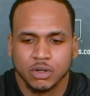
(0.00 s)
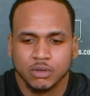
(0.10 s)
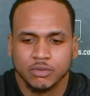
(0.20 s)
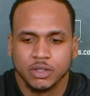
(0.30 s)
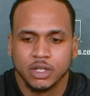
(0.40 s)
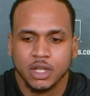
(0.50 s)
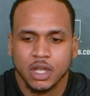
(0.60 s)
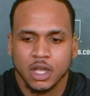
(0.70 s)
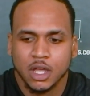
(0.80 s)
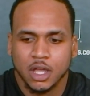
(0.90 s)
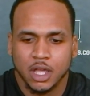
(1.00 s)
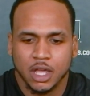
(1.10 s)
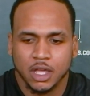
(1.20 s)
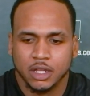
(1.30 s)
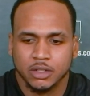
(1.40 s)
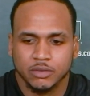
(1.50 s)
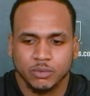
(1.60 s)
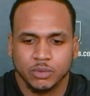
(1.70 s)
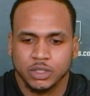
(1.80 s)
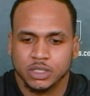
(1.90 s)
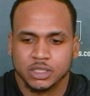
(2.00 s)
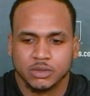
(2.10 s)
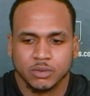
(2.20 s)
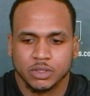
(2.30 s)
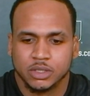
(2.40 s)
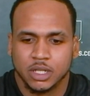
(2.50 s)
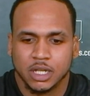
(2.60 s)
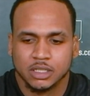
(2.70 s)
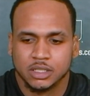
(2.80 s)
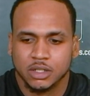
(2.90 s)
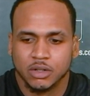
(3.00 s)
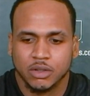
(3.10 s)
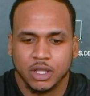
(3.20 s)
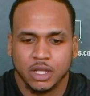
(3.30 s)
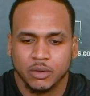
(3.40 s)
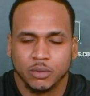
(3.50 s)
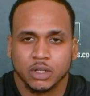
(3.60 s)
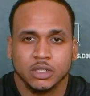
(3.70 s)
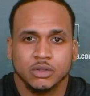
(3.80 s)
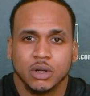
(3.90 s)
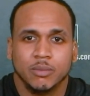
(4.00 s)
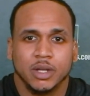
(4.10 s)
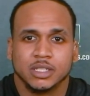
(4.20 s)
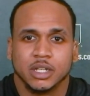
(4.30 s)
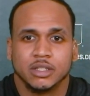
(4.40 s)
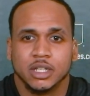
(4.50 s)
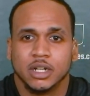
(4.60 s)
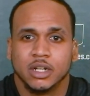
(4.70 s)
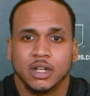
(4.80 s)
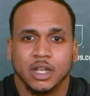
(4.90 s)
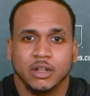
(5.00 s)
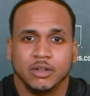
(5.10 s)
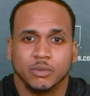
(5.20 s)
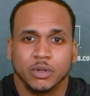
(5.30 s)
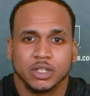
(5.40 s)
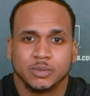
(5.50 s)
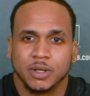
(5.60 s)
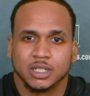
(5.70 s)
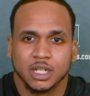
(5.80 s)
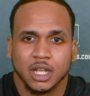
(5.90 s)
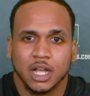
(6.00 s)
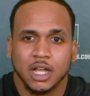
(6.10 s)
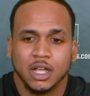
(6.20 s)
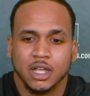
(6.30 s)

COVID, and we just want you guys to know that we're going to do our best out there, and we're expecting a lot,